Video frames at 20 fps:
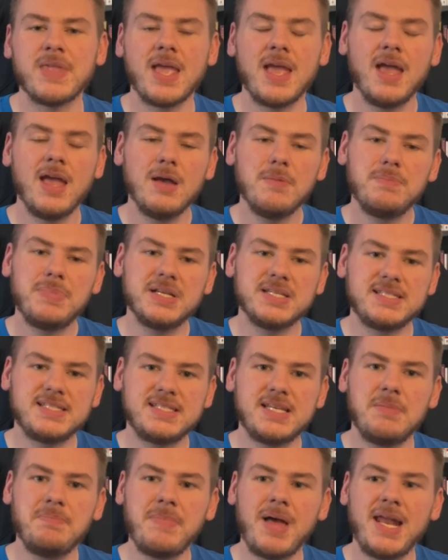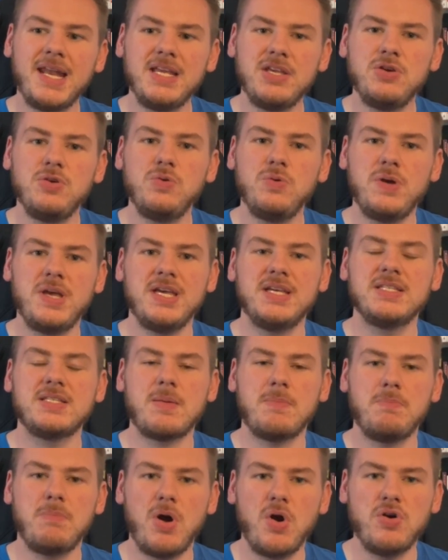But somebody who is
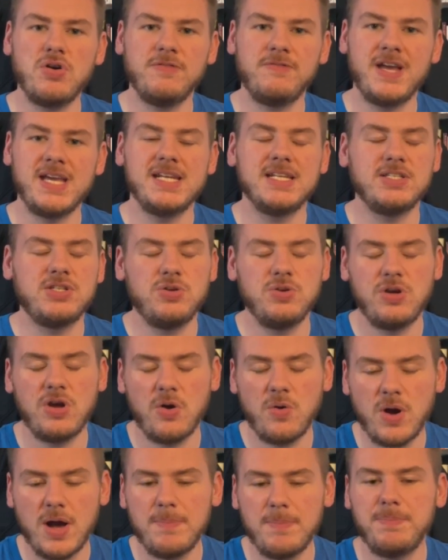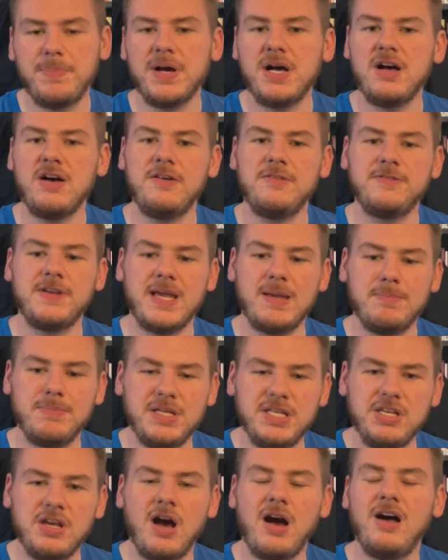motivated to go above and
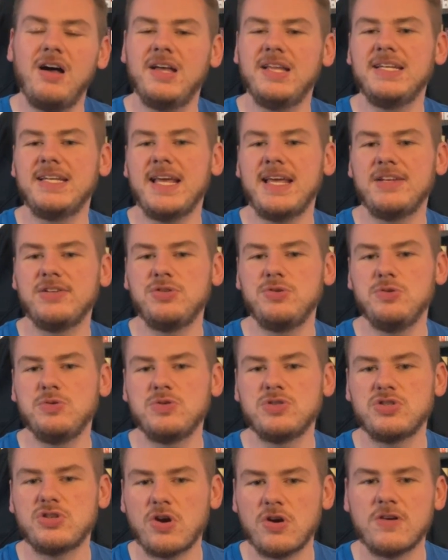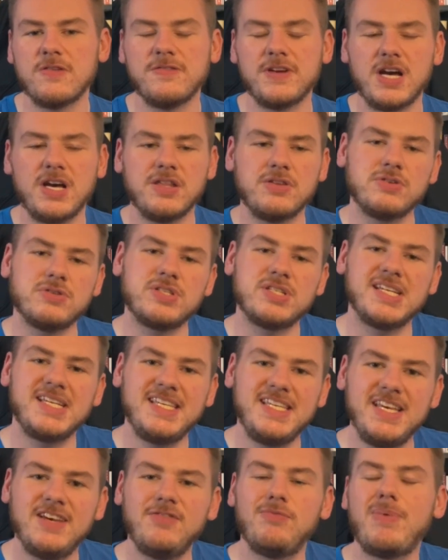beyond and to serve others, to
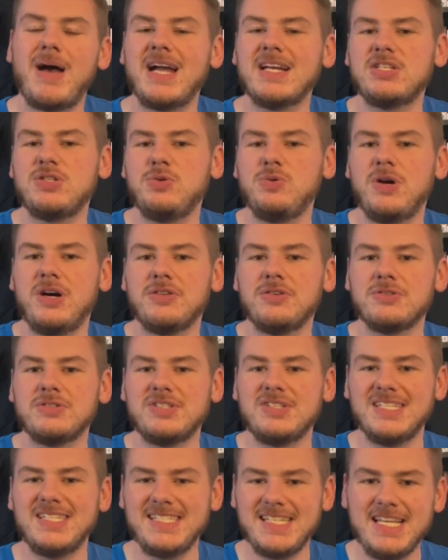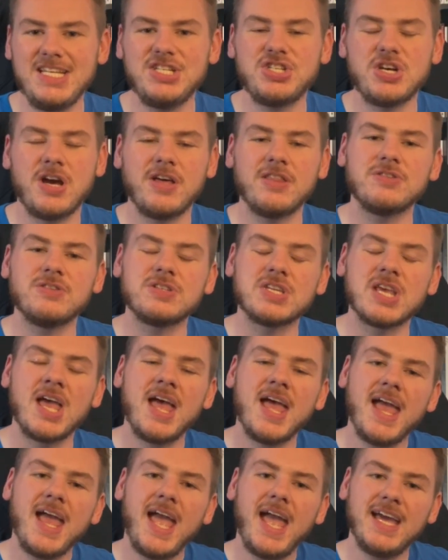give back to others, to teach others,
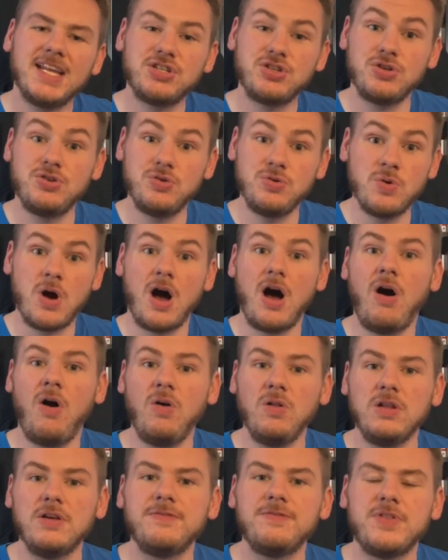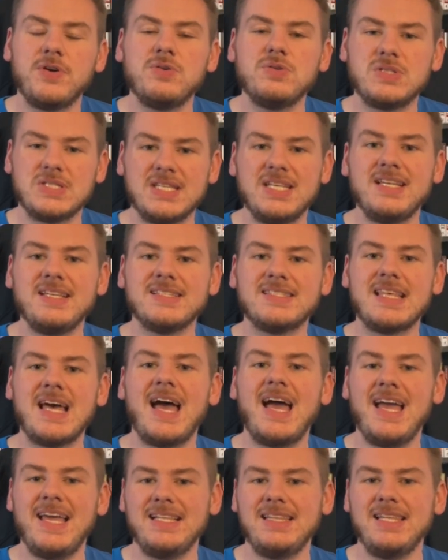and to do all of those things that a
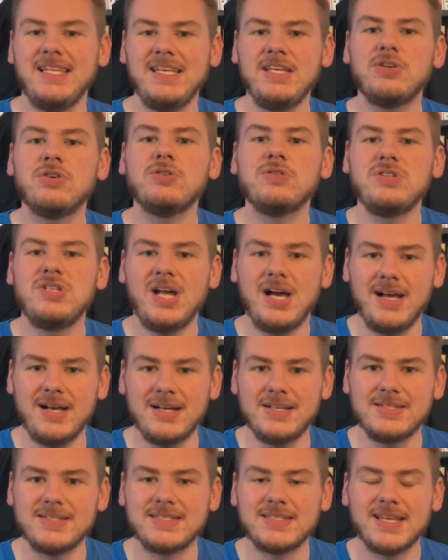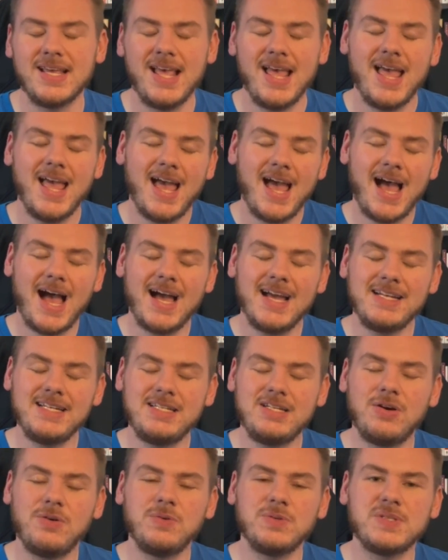leader does, I
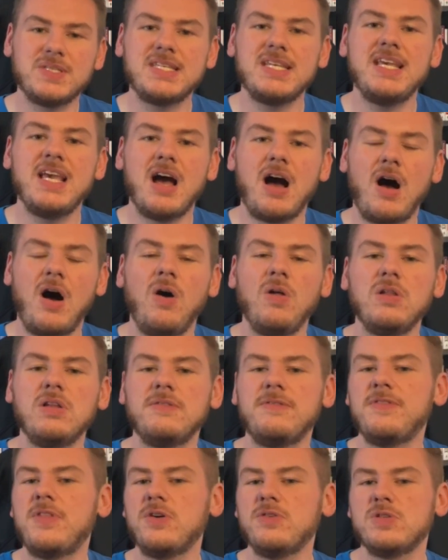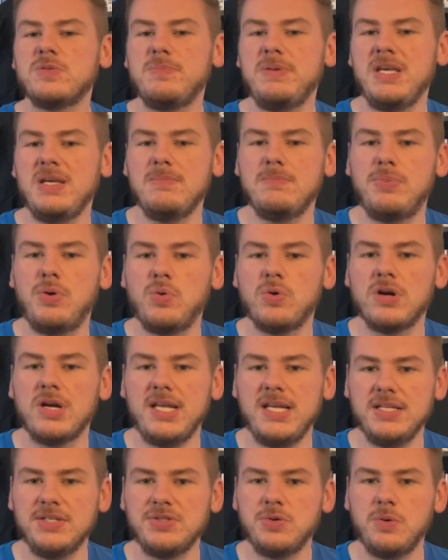don't see all of those being born
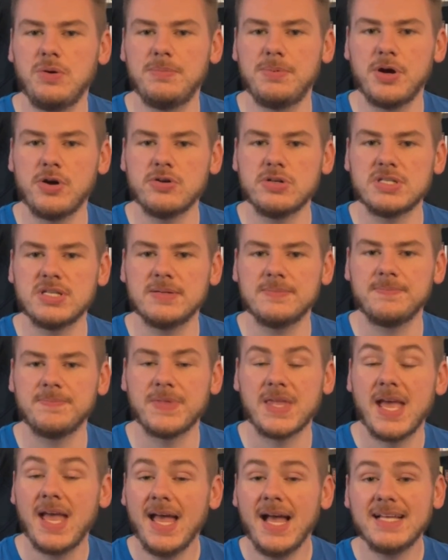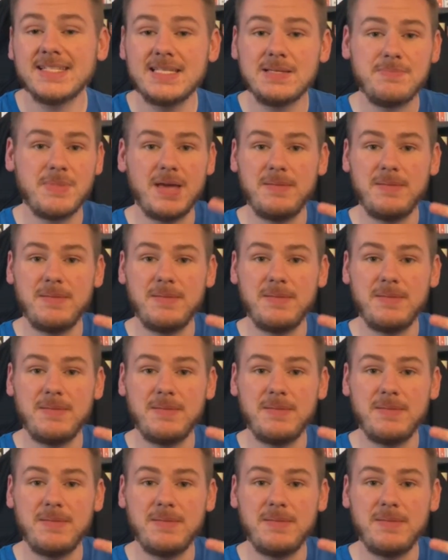into a person. I see maybe a